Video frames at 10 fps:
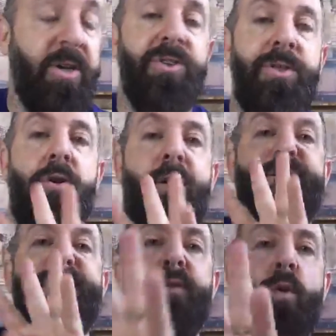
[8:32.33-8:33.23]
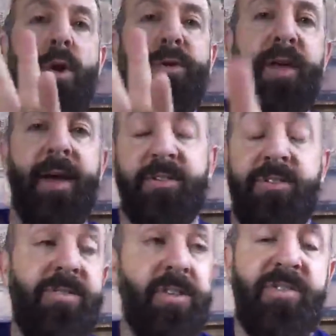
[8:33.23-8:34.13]
So there are 4 things.
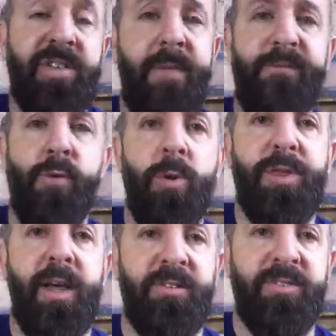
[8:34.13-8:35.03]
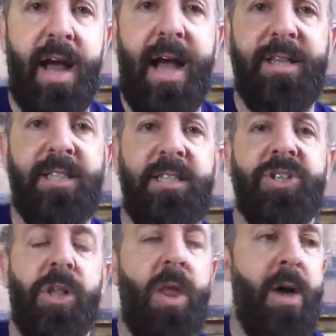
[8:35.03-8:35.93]
These are the same 4 things that I
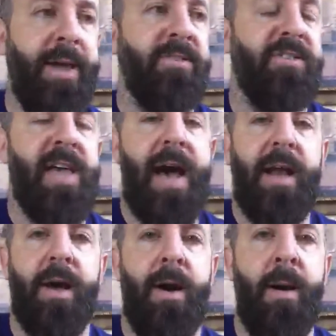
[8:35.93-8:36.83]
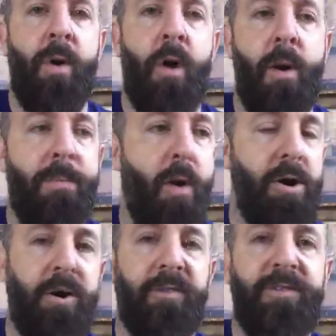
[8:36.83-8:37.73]
teach clients that are
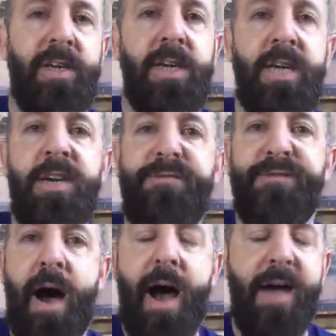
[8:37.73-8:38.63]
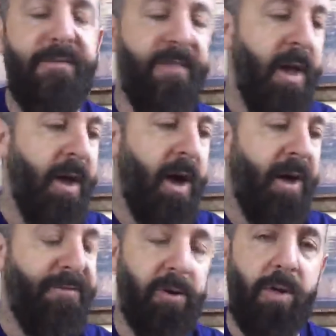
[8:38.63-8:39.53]
part of the E5
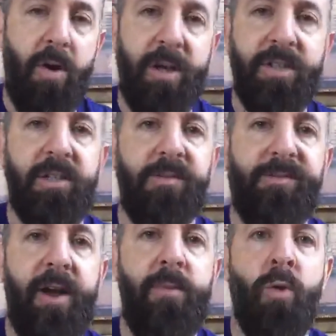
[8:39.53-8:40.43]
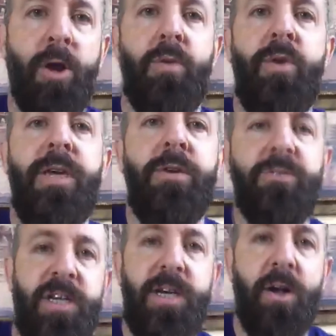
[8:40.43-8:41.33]
funnel architecting framework that we
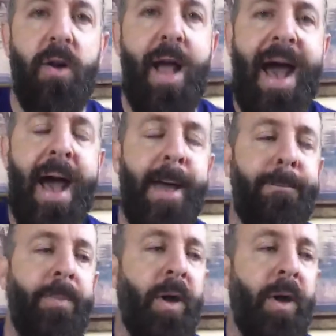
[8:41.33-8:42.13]
use here at